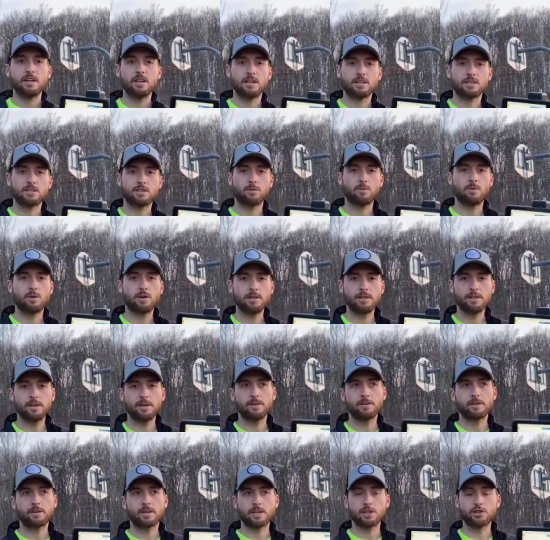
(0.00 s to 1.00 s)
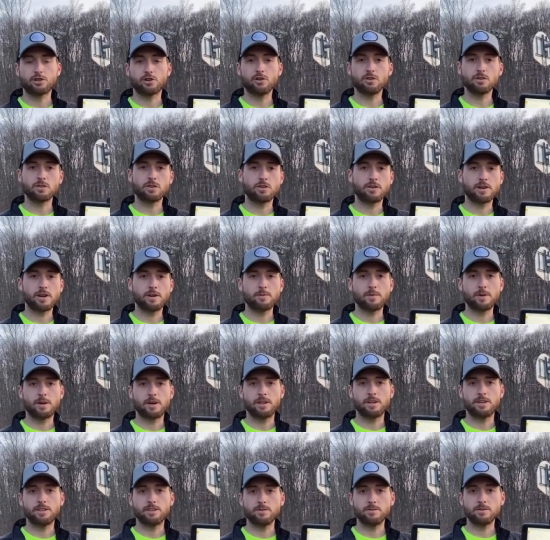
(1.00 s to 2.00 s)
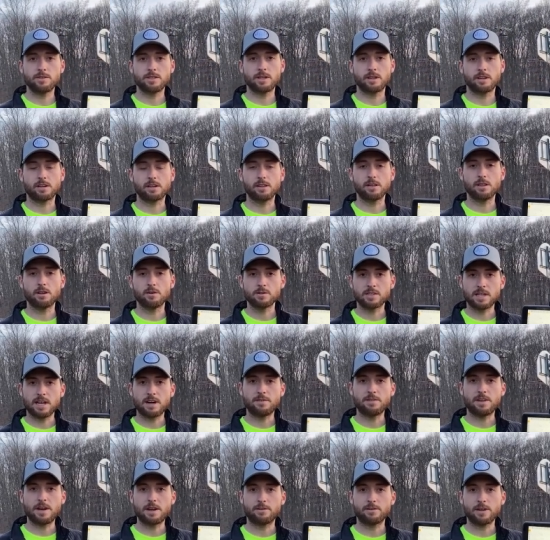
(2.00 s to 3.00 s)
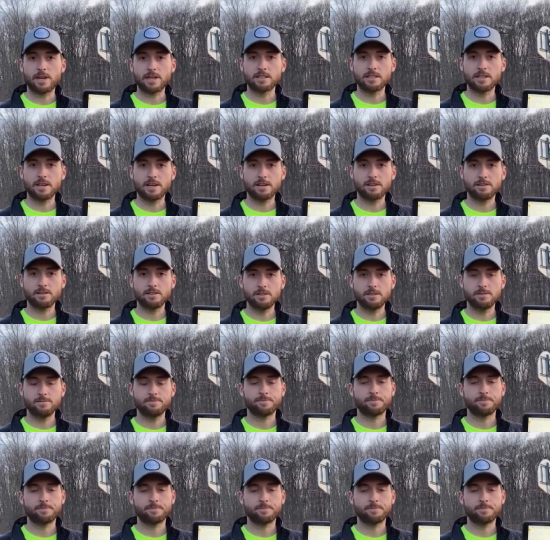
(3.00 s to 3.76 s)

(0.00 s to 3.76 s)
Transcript: So what control code I want to do to close out that rectangle